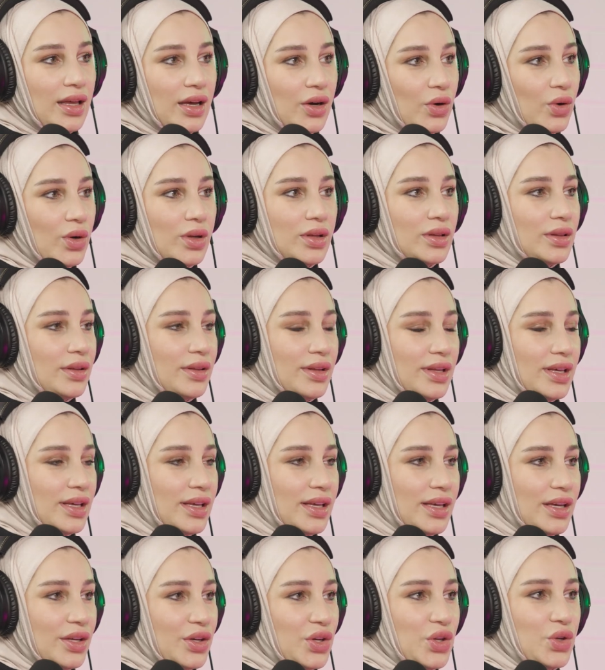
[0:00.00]
all
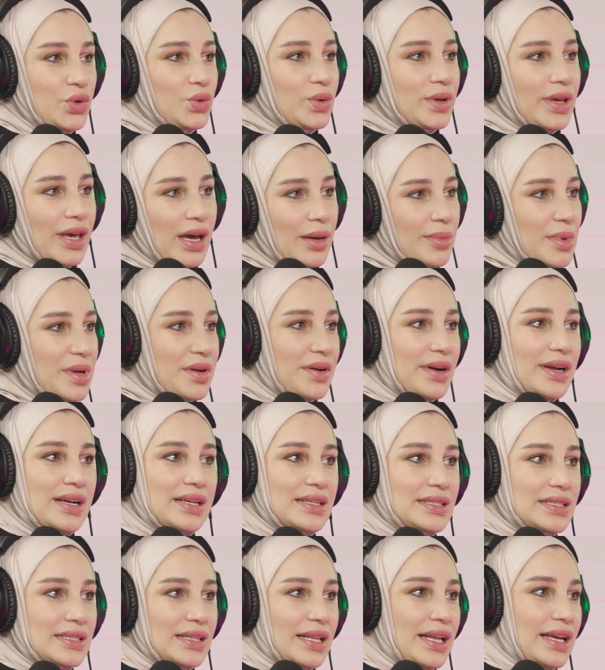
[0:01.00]
the new
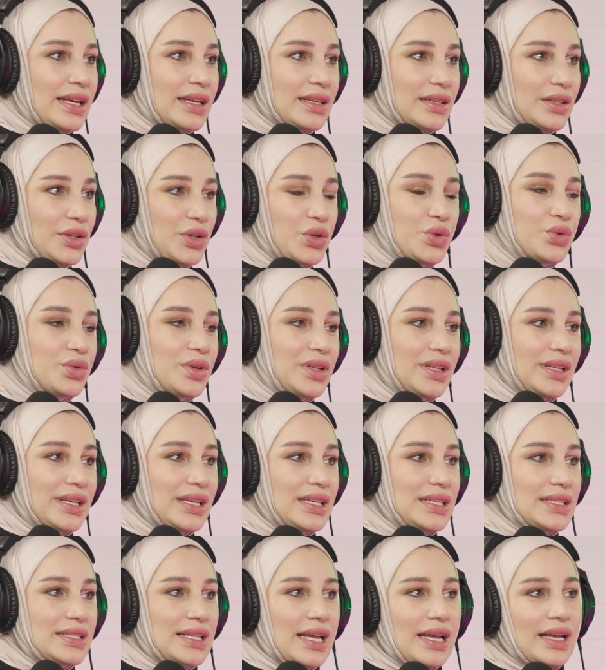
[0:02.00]
cameras, like new
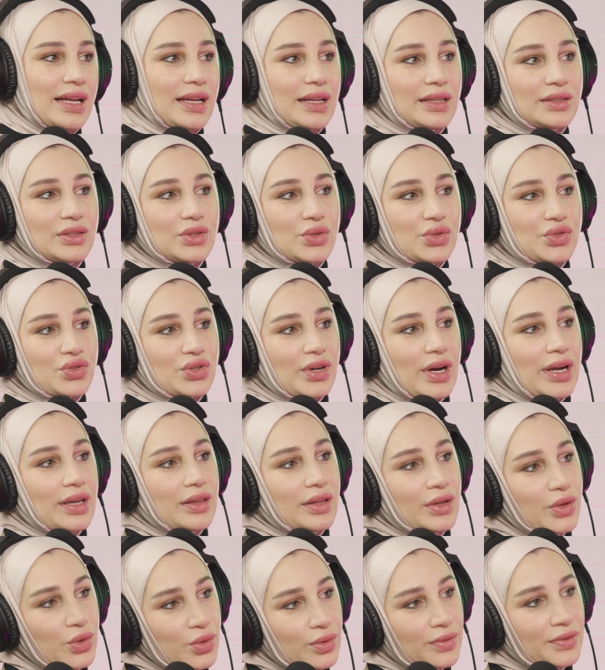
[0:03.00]
release, and to try
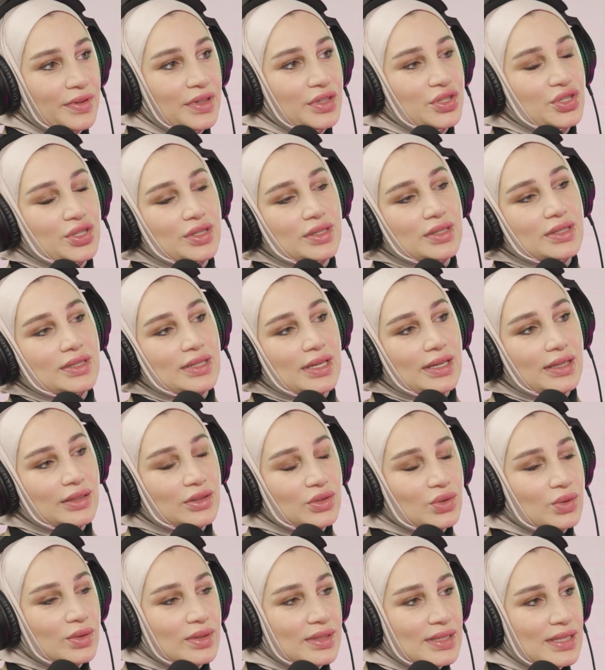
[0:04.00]
the new features and
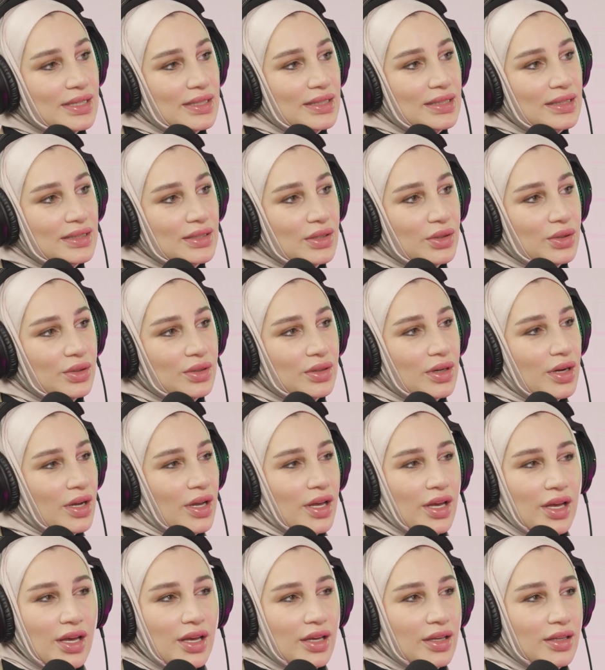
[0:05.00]
tools in it, or
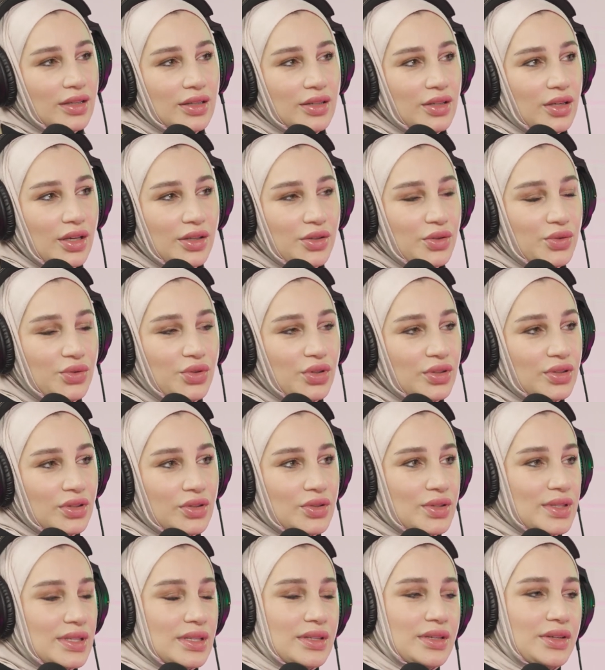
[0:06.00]
you don't
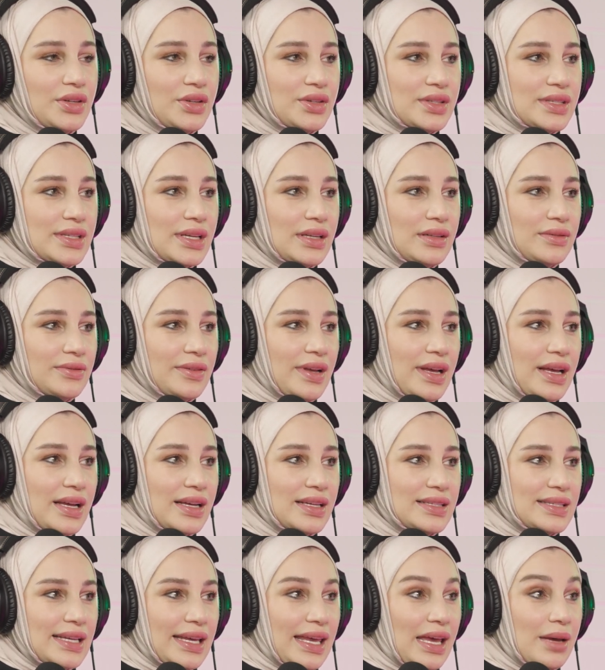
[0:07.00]
consider yourself
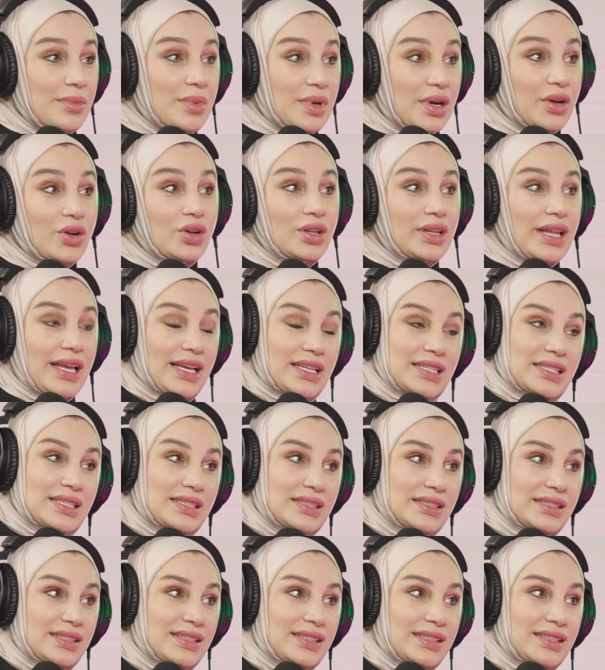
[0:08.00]
as a camera collector?